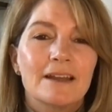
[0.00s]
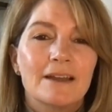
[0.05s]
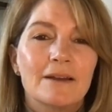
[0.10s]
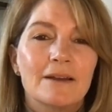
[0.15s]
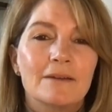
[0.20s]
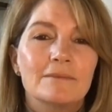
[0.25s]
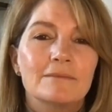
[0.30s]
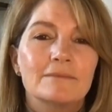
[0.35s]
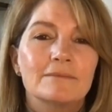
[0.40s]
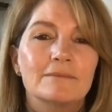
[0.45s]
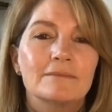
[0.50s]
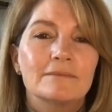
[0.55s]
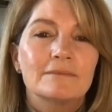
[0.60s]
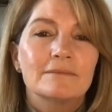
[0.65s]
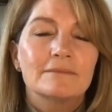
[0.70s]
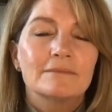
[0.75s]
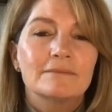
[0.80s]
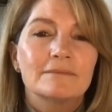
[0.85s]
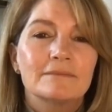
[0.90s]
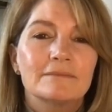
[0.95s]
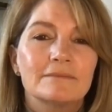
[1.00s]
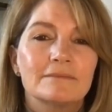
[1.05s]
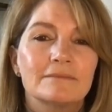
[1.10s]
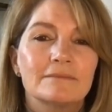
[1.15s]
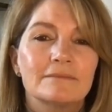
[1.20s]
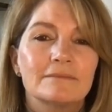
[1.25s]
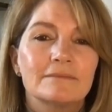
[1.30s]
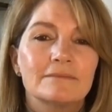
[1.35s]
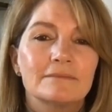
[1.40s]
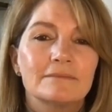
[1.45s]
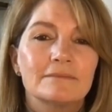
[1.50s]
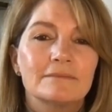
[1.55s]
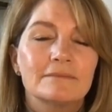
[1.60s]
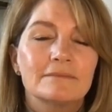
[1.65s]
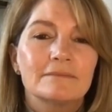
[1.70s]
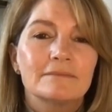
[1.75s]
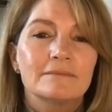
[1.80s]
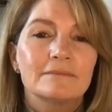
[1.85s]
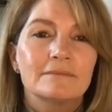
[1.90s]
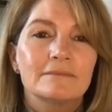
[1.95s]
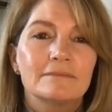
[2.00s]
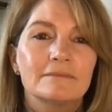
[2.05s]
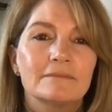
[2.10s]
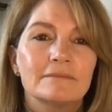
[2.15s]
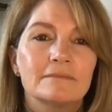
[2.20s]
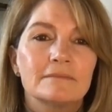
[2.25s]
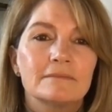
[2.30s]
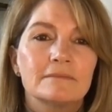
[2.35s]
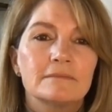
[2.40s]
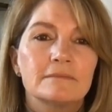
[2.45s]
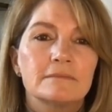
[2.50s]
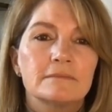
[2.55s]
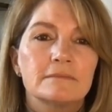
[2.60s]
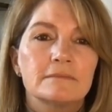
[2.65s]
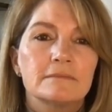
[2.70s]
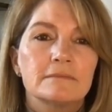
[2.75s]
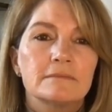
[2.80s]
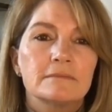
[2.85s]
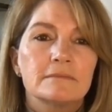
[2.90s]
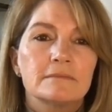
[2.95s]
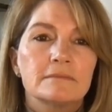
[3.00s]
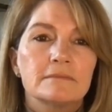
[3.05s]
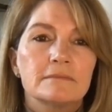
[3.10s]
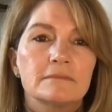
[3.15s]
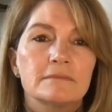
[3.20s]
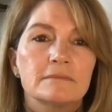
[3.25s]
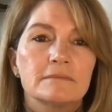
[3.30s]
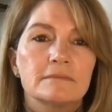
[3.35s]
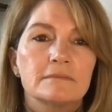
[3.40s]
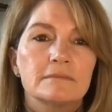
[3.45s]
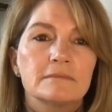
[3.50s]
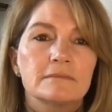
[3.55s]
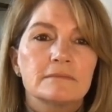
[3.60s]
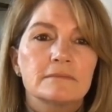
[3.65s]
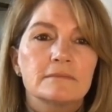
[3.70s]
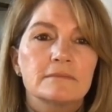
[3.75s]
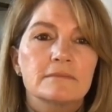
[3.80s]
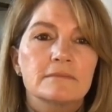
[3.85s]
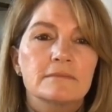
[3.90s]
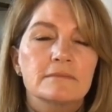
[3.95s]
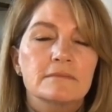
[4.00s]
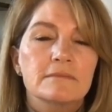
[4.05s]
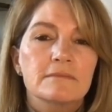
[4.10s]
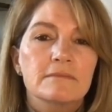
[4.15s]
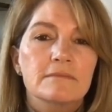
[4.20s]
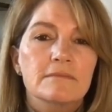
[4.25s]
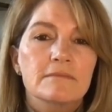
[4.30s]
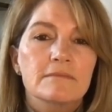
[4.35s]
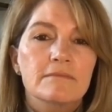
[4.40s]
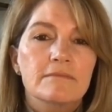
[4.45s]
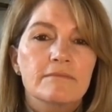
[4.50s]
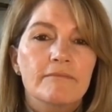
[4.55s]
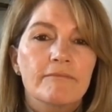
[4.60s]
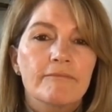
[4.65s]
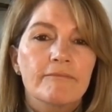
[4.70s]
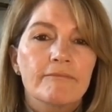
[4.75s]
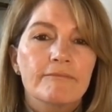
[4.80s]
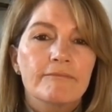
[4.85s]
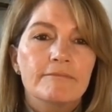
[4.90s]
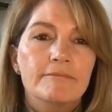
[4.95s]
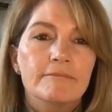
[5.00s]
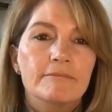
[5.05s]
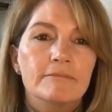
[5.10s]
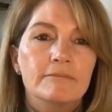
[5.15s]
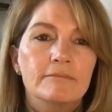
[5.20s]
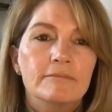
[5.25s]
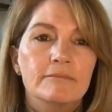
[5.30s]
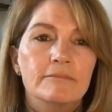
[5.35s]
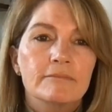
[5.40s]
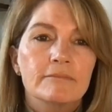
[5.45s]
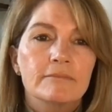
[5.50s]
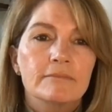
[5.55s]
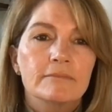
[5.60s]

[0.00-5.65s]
[no speech]